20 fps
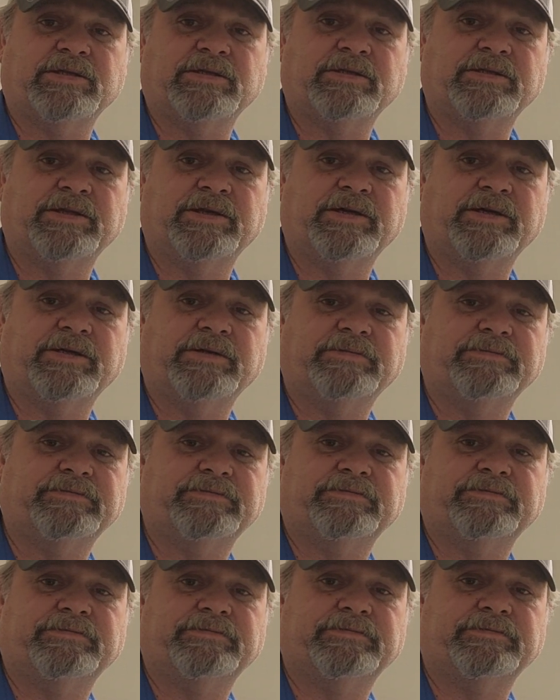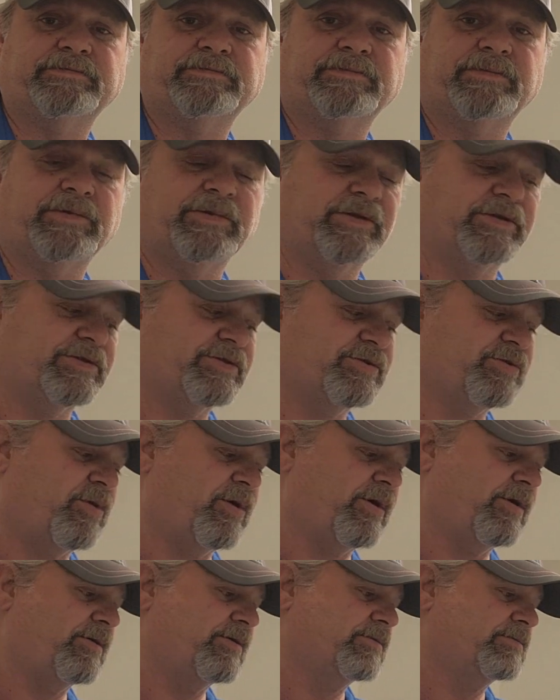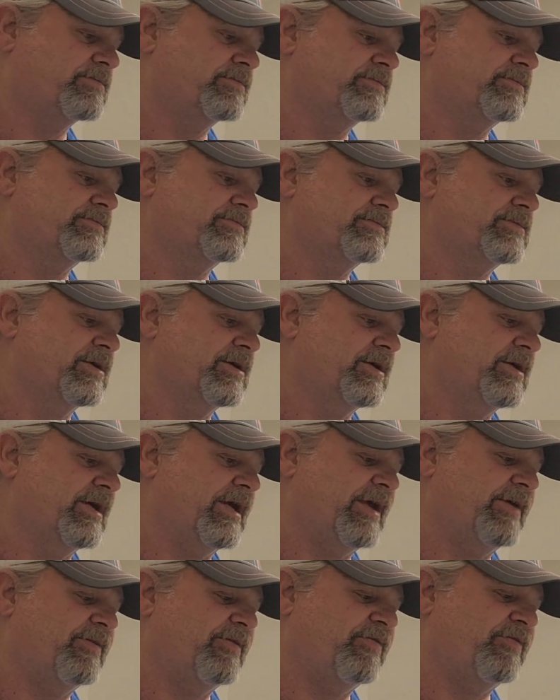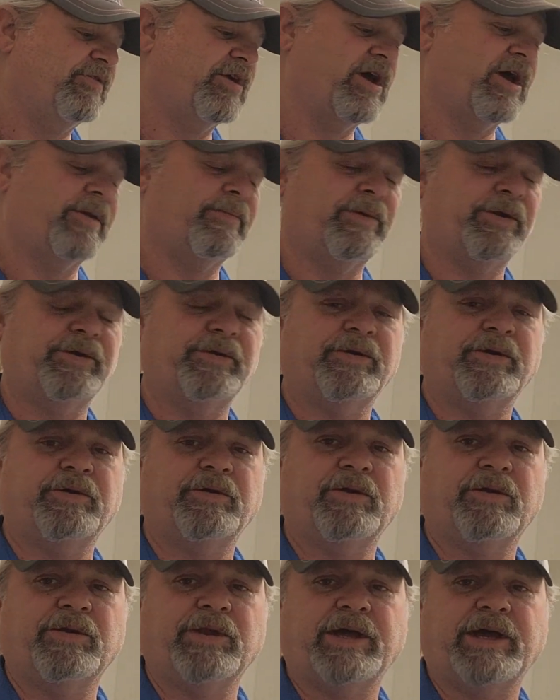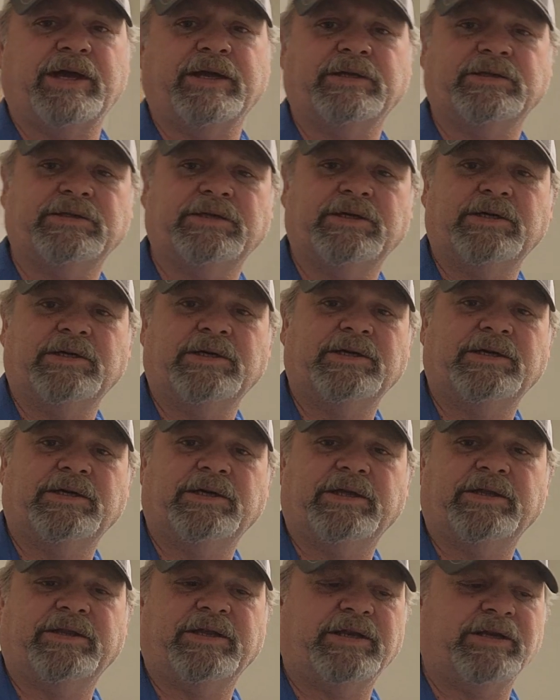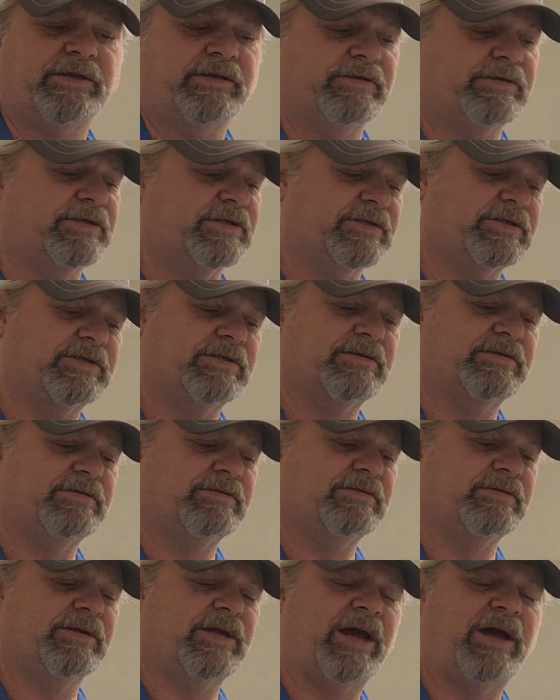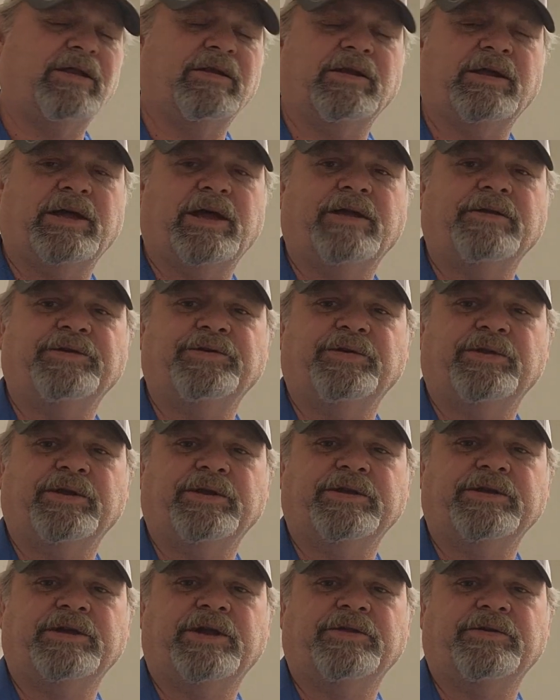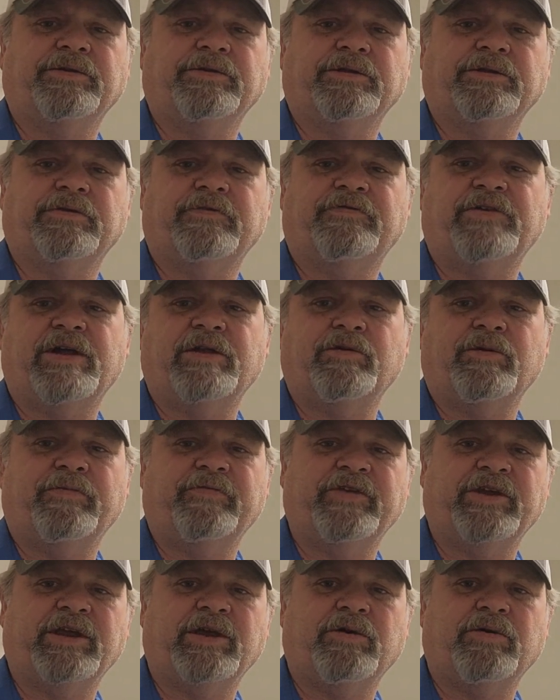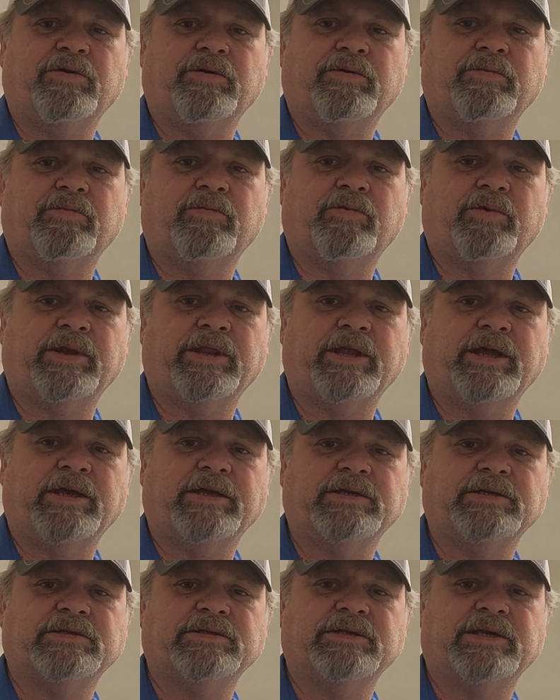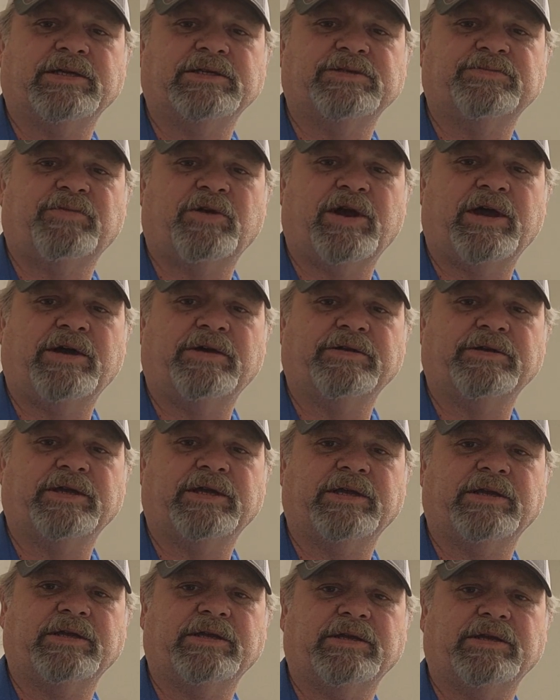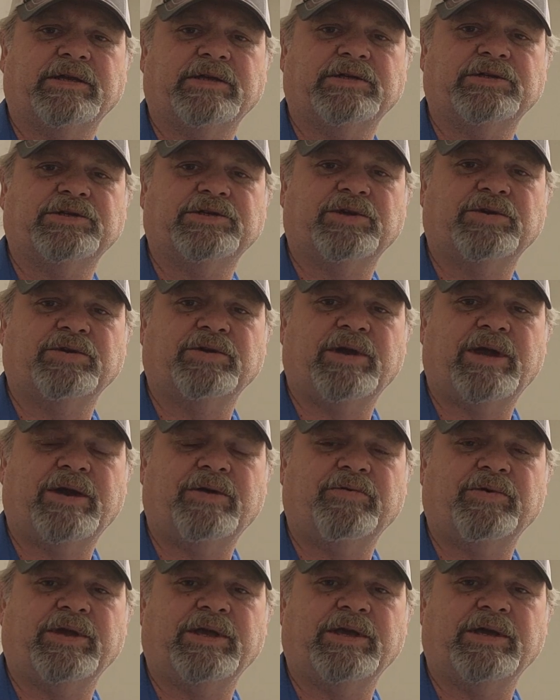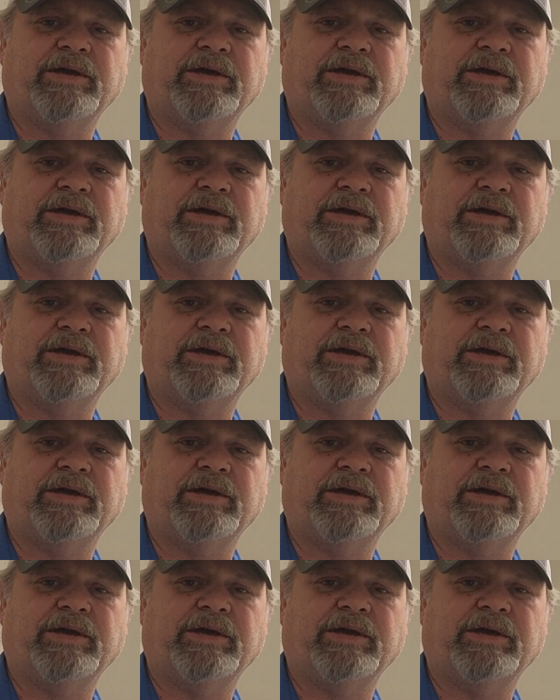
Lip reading: the soil, even if you got them under a grow light. And then I'll do another little follow-up video on them when they sprout, and show you how we